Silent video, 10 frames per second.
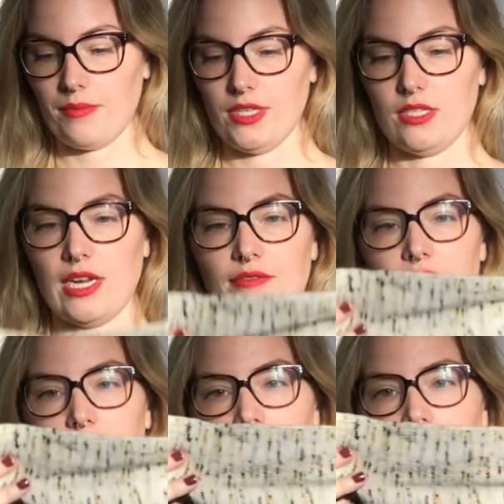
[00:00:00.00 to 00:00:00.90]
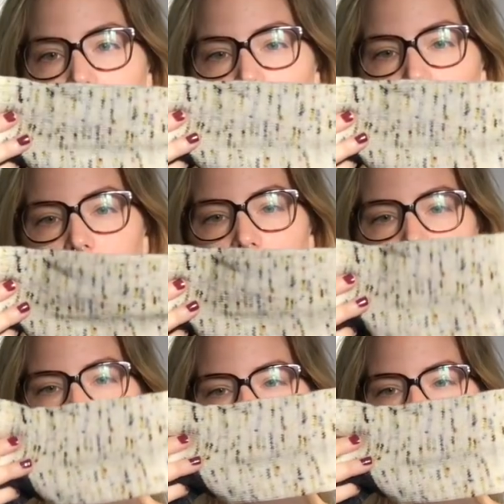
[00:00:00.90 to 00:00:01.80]
These definitely used
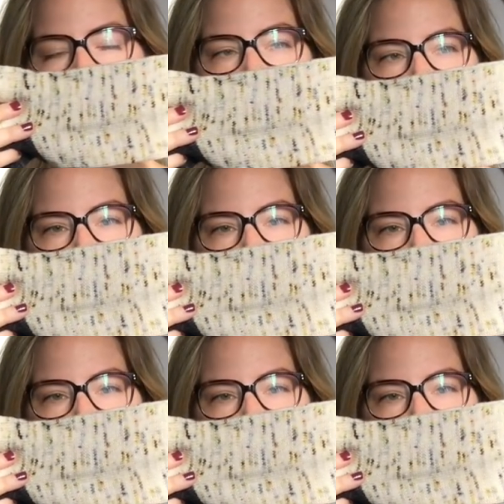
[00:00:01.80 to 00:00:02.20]
up the full